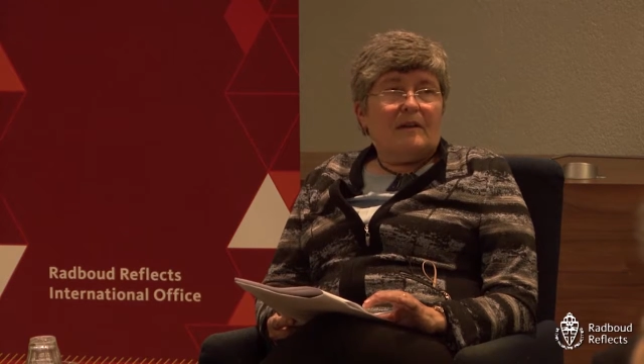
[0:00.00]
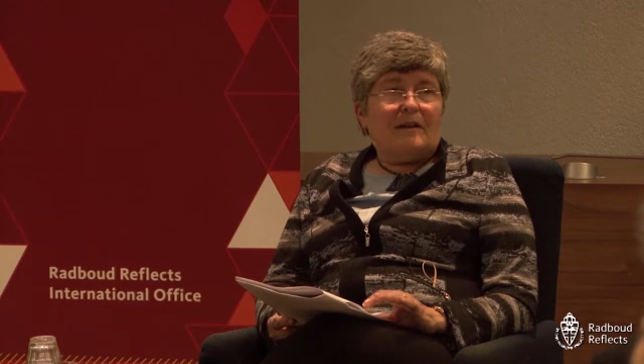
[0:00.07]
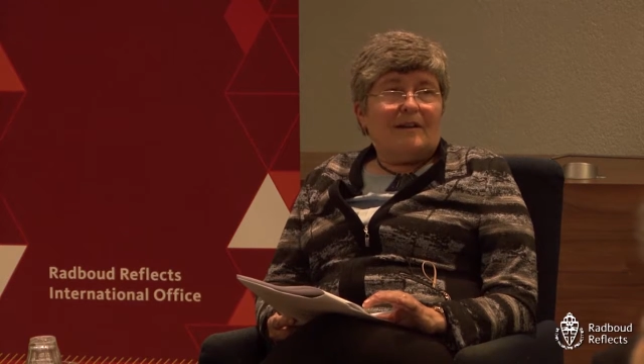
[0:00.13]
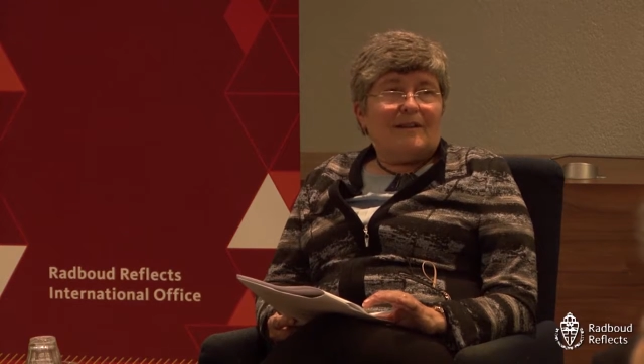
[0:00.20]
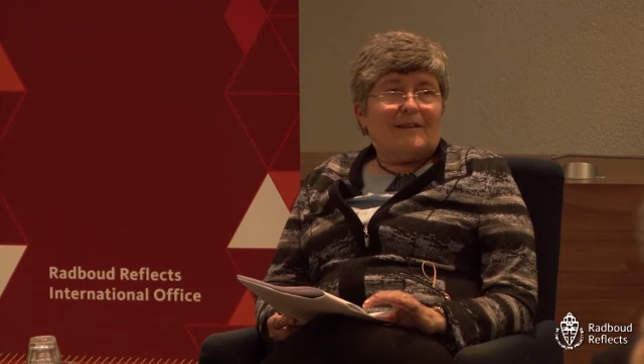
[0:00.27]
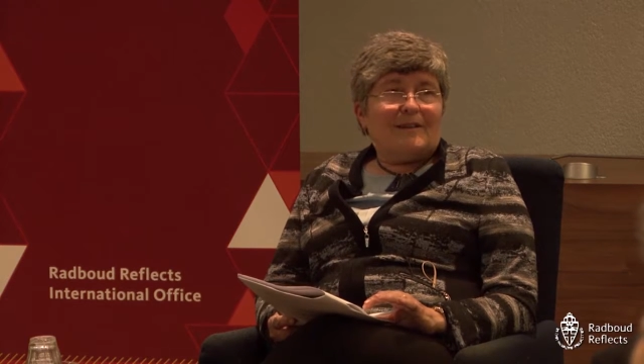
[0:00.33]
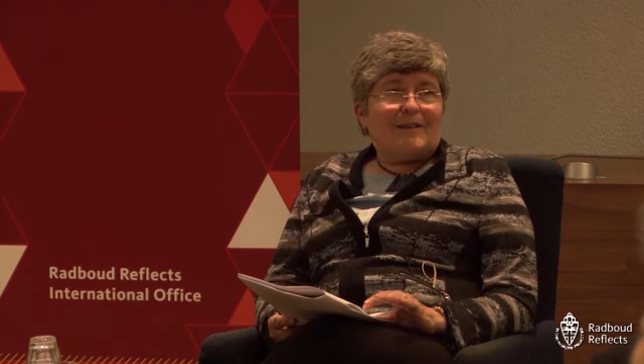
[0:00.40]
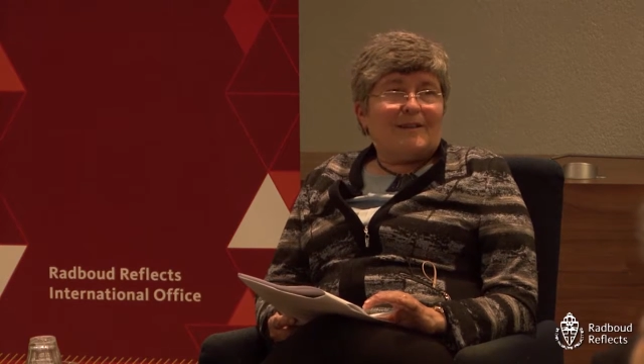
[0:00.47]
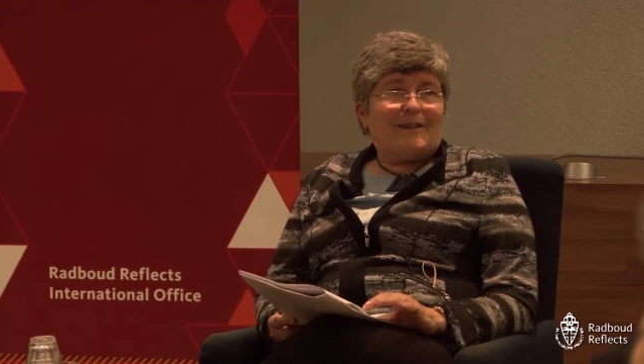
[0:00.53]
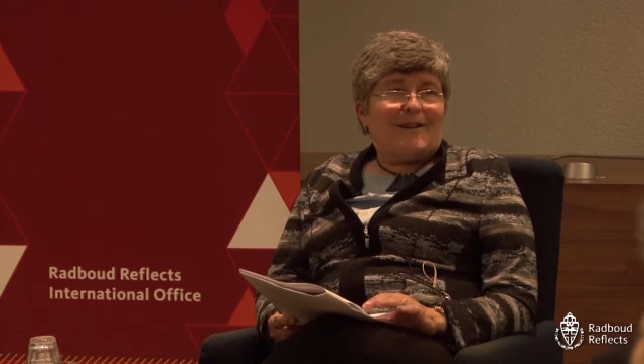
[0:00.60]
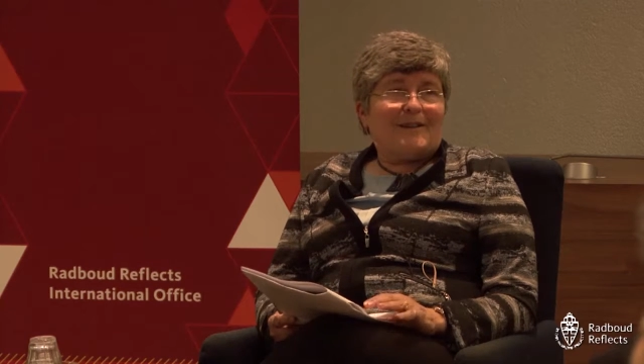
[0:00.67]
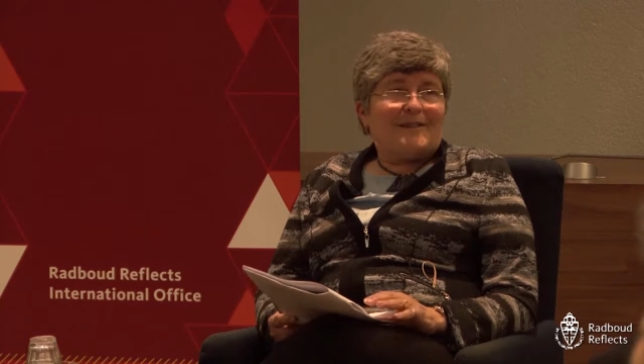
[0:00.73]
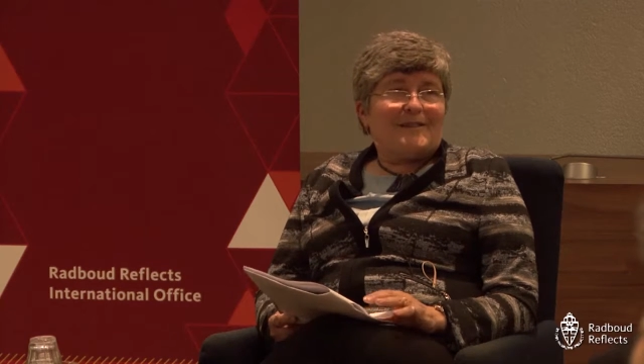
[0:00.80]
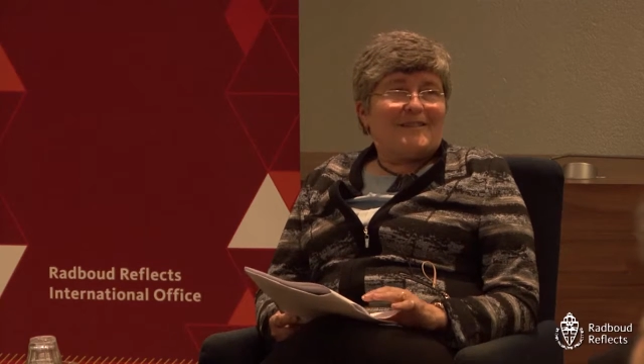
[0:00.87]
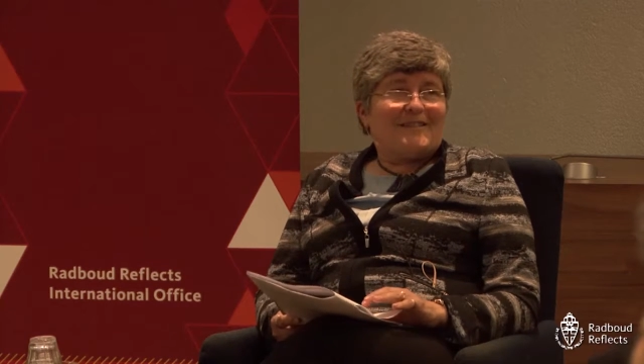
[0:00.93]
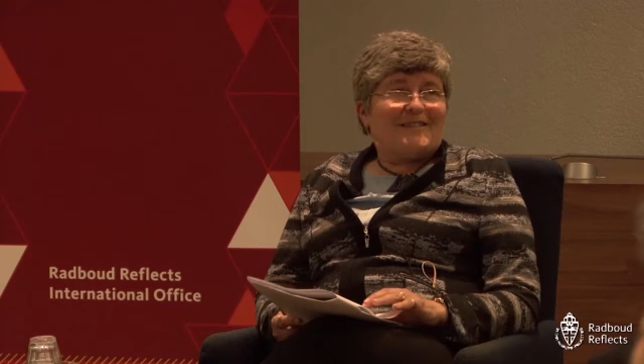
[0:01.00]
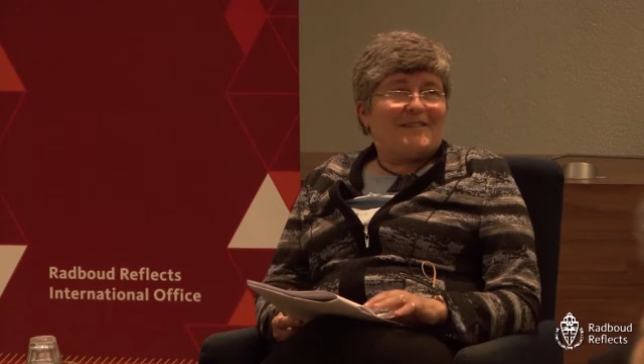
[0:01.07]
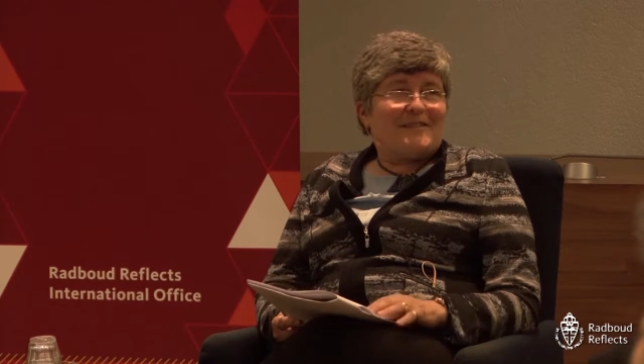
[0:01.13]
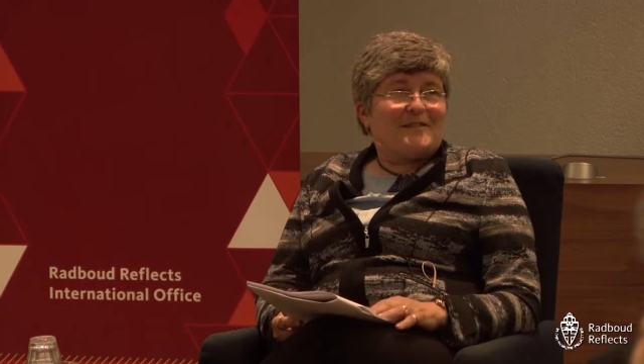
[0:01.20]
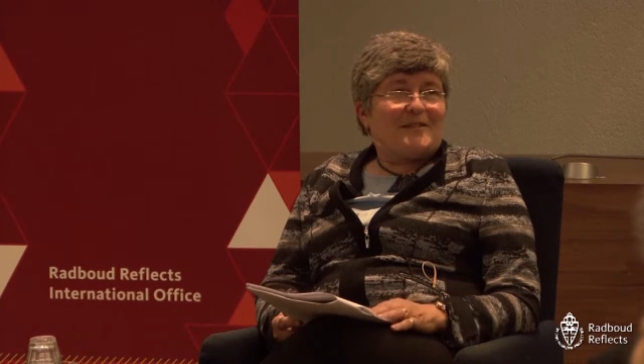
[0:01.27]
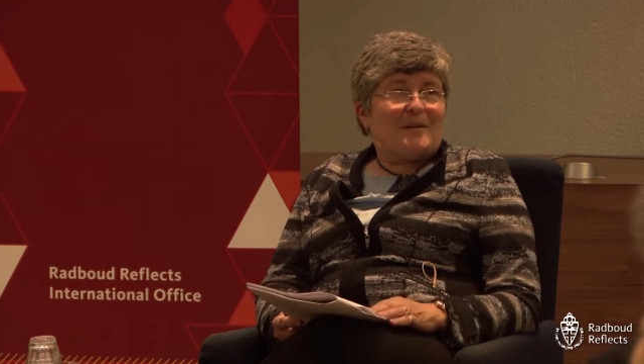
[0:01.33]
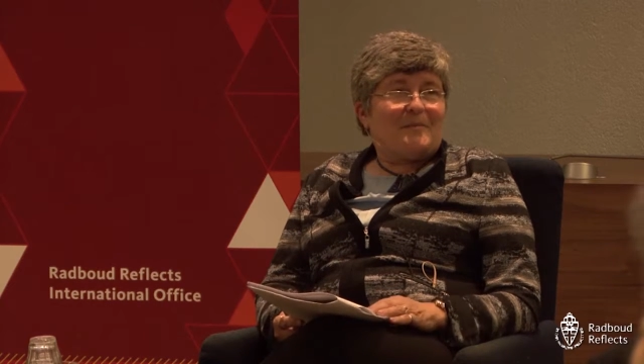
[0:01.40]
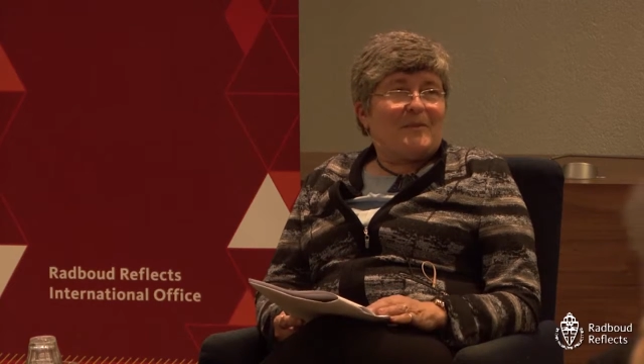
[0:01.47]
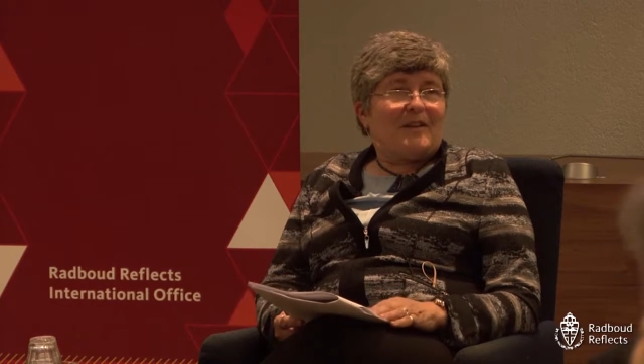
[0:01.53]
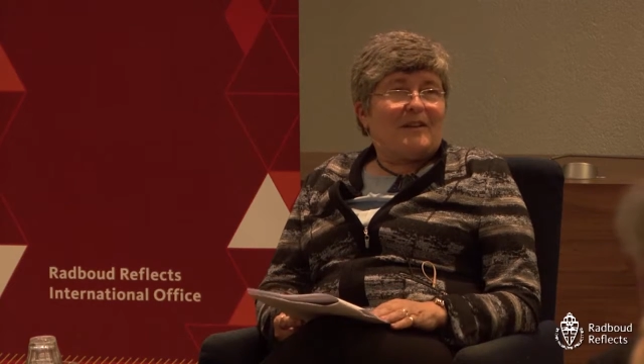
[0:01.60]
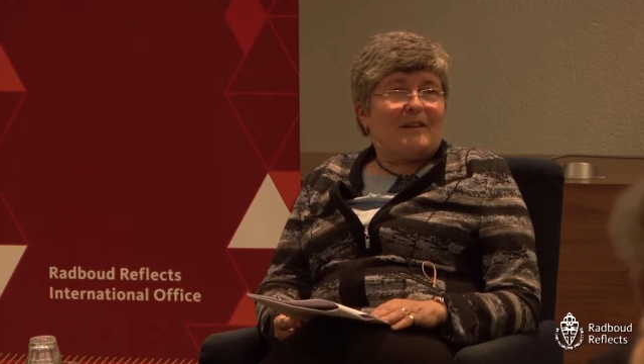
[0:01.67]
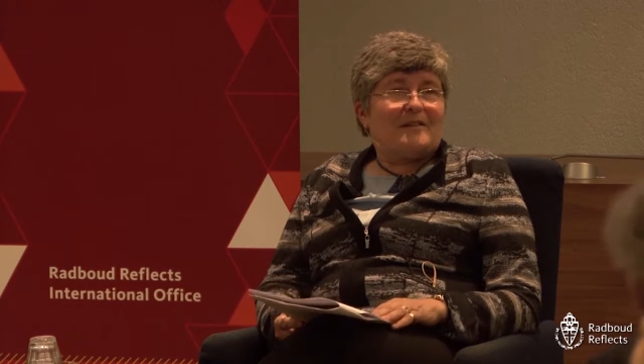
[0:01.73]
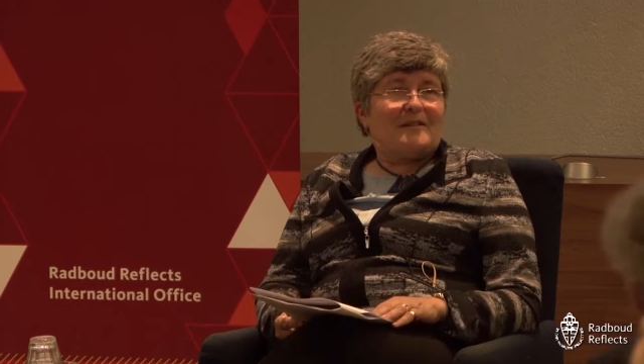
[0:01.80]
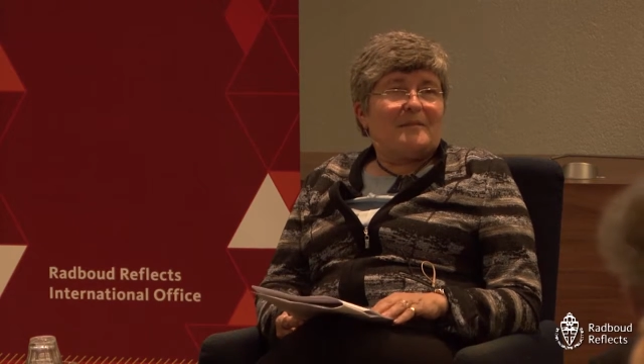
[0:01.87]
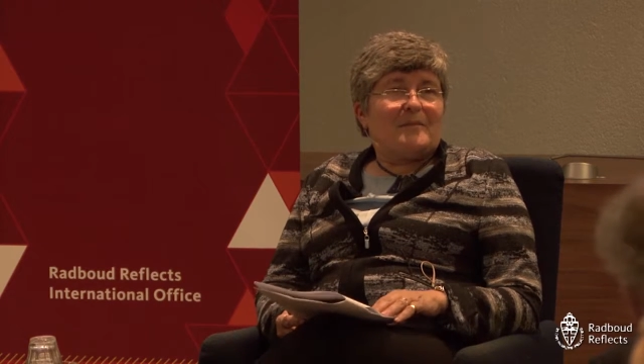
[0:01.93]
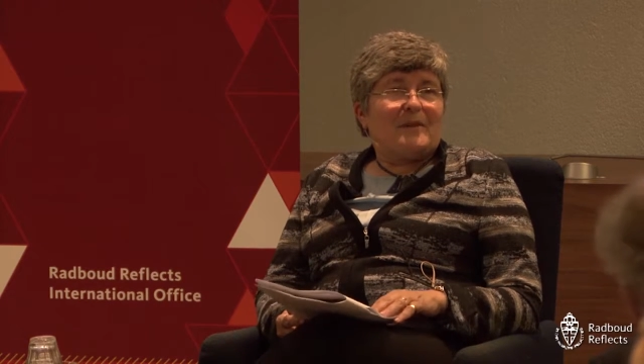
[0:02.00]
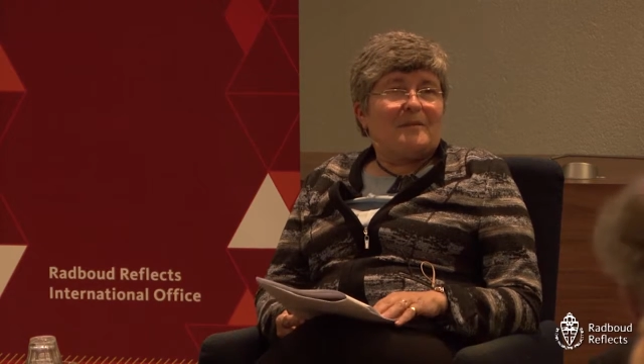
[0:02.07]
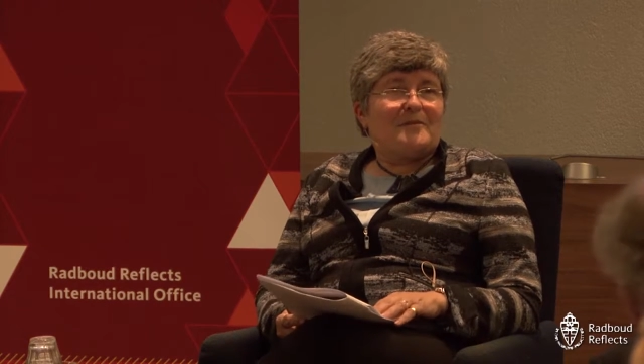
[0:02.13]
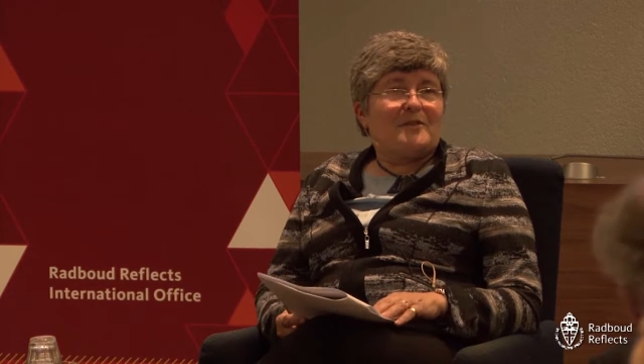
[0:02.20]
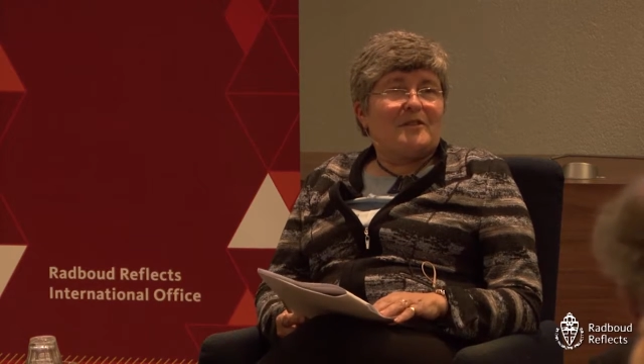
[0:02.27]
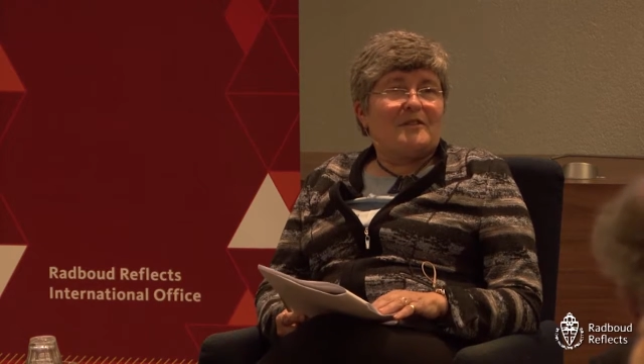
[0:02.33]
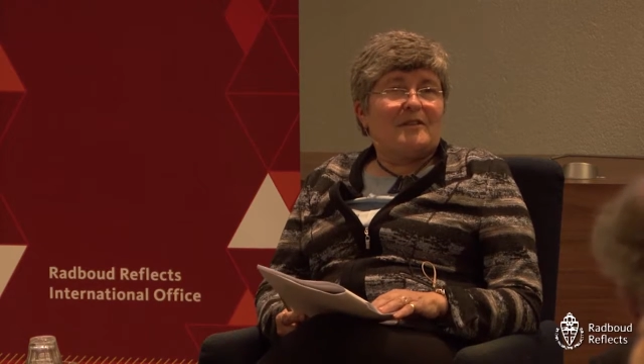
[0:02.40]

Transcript: And that's something that sometimes is